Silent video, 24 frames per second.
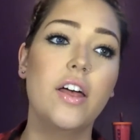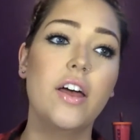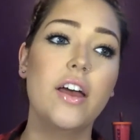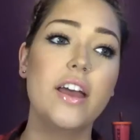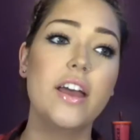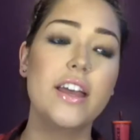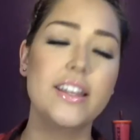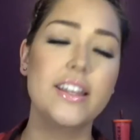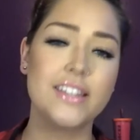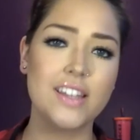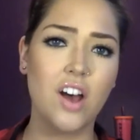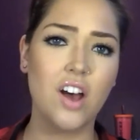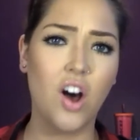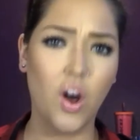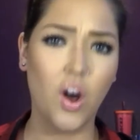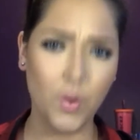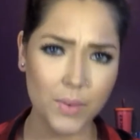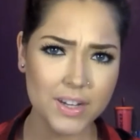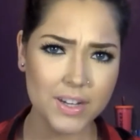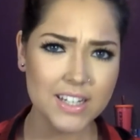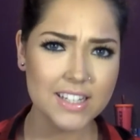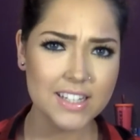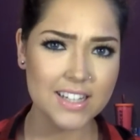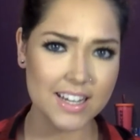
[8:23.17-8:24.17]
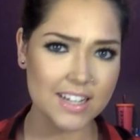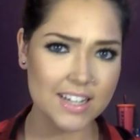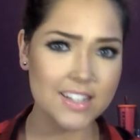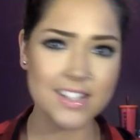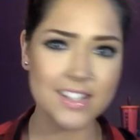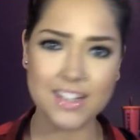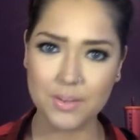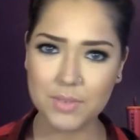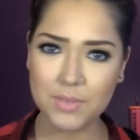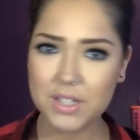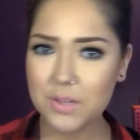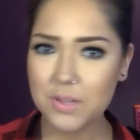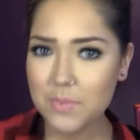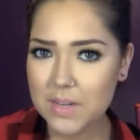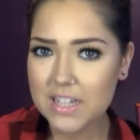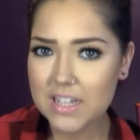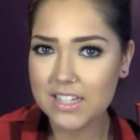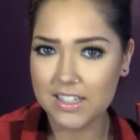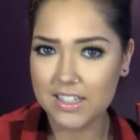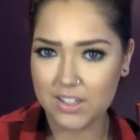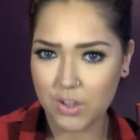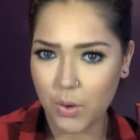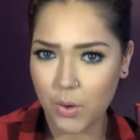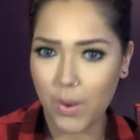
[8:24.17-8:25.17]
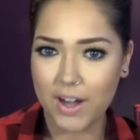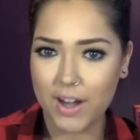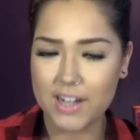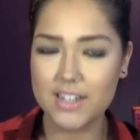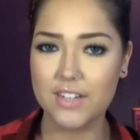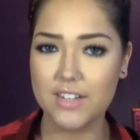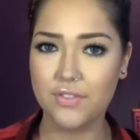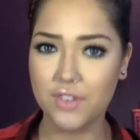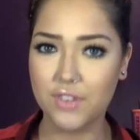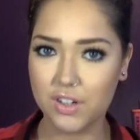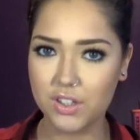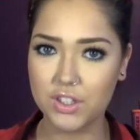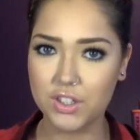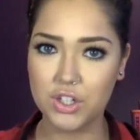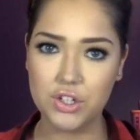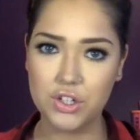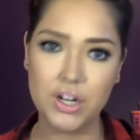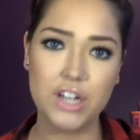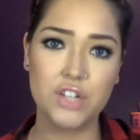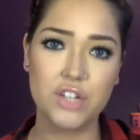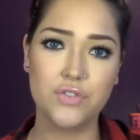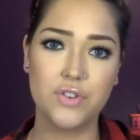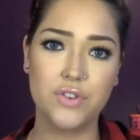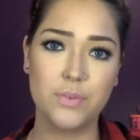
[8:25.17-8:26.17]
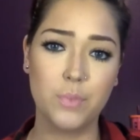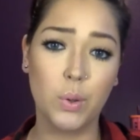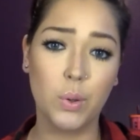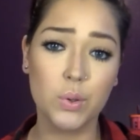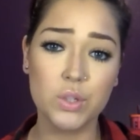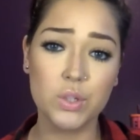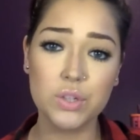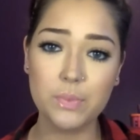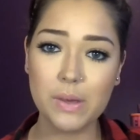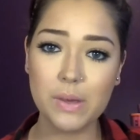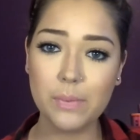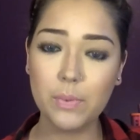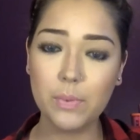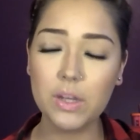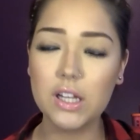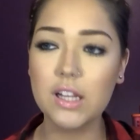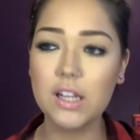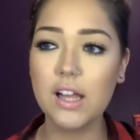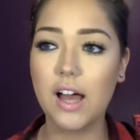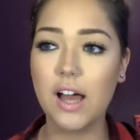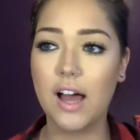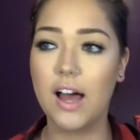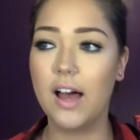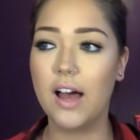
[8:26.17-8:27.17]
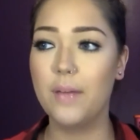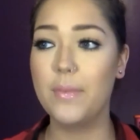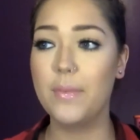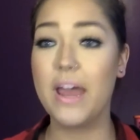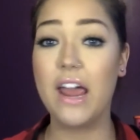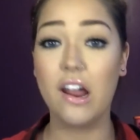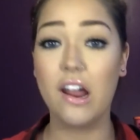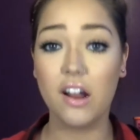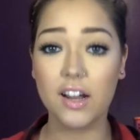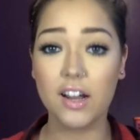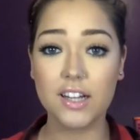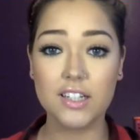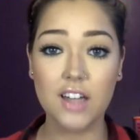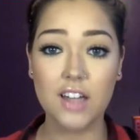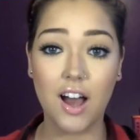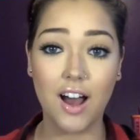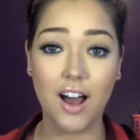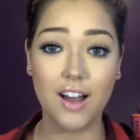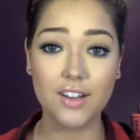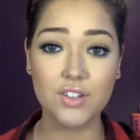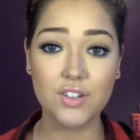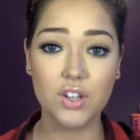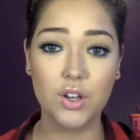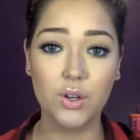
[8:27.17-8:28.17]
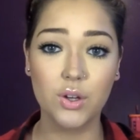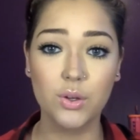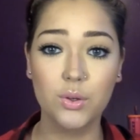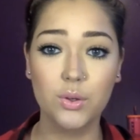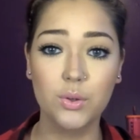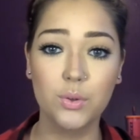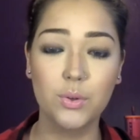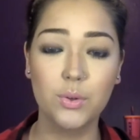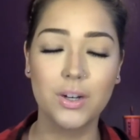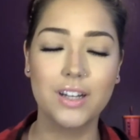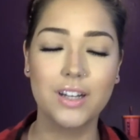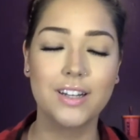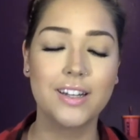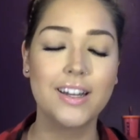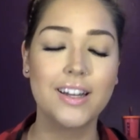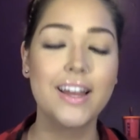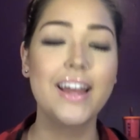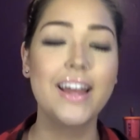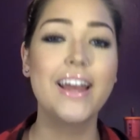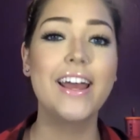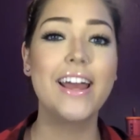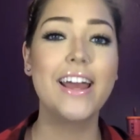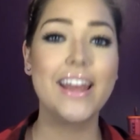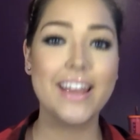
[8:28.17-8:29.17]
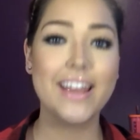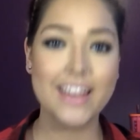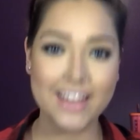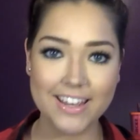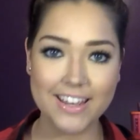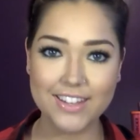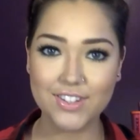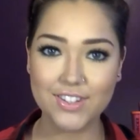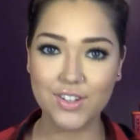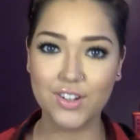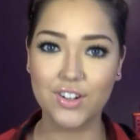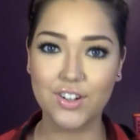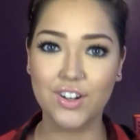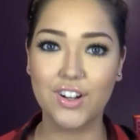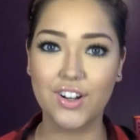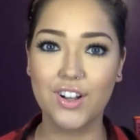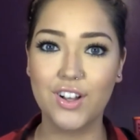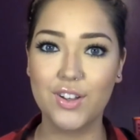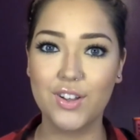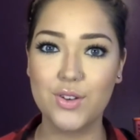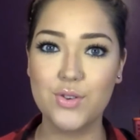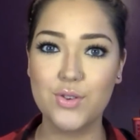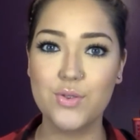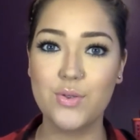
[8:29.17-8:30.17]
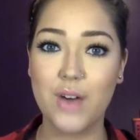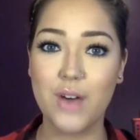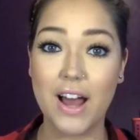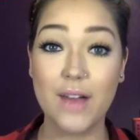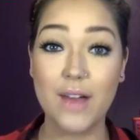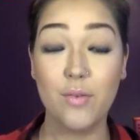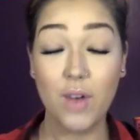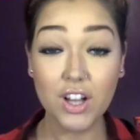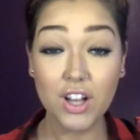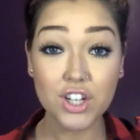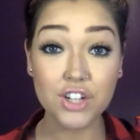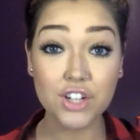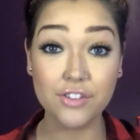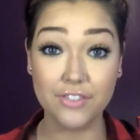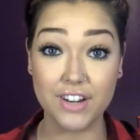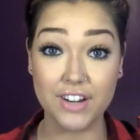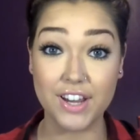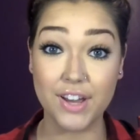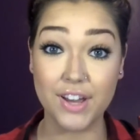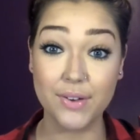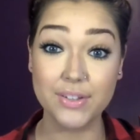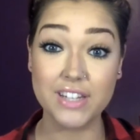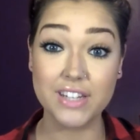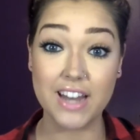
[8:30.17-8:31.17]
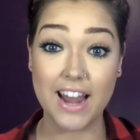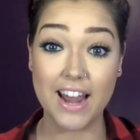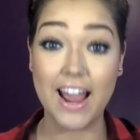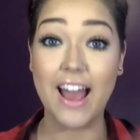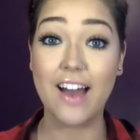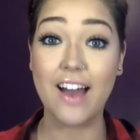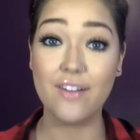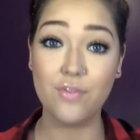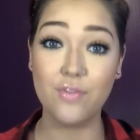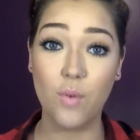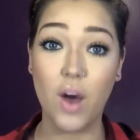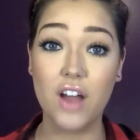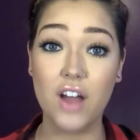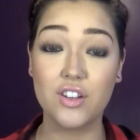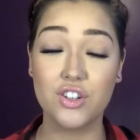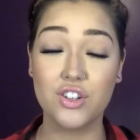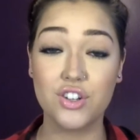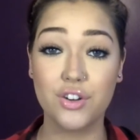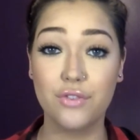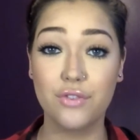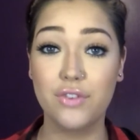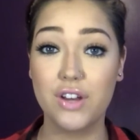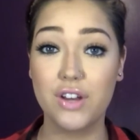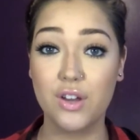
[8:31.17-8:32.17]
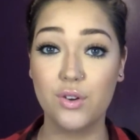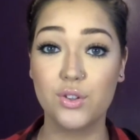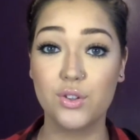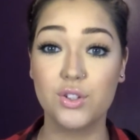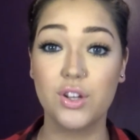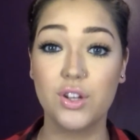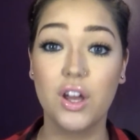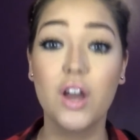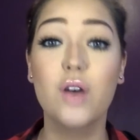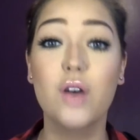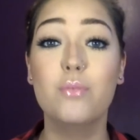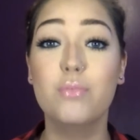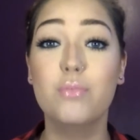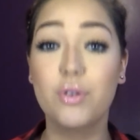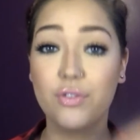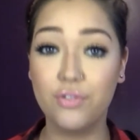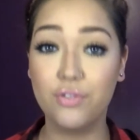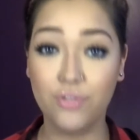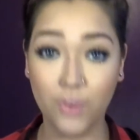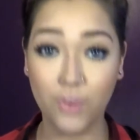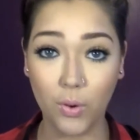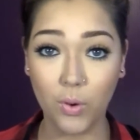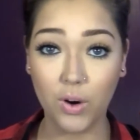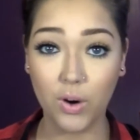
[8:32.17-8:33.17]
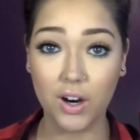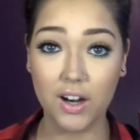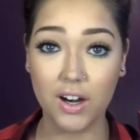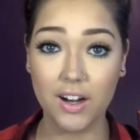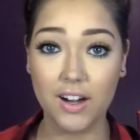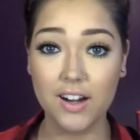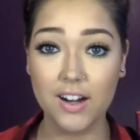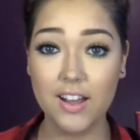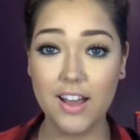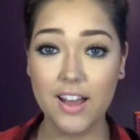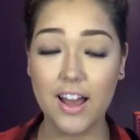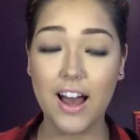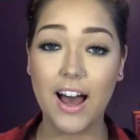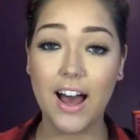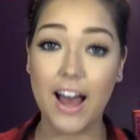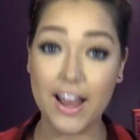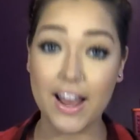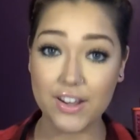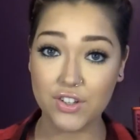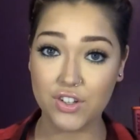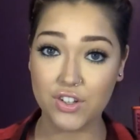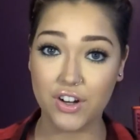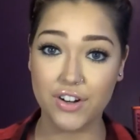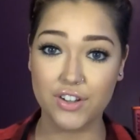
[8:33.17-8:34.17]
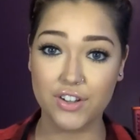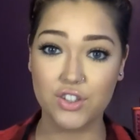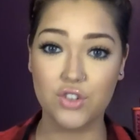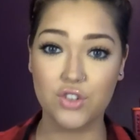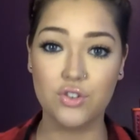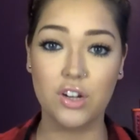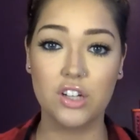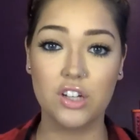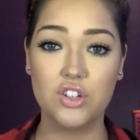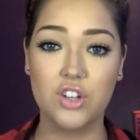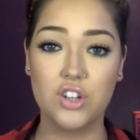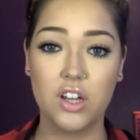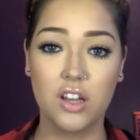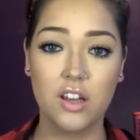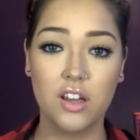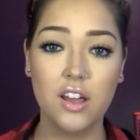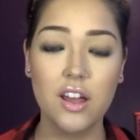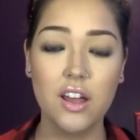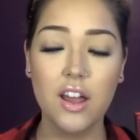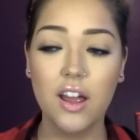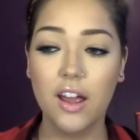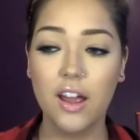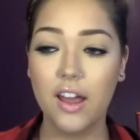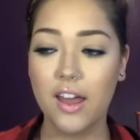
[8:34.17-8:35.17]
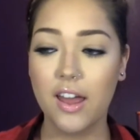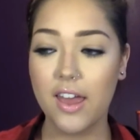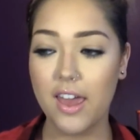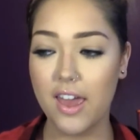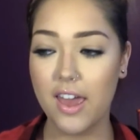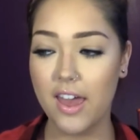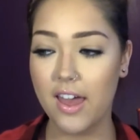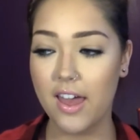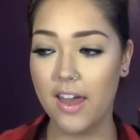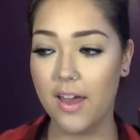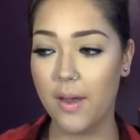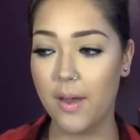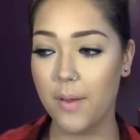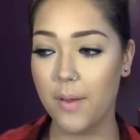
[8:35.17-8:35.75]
it seems to be quite a difficult stretch for most people. Erika Talks, who is a girl who I watch her videos, and I have watched her videos before I started stretching, and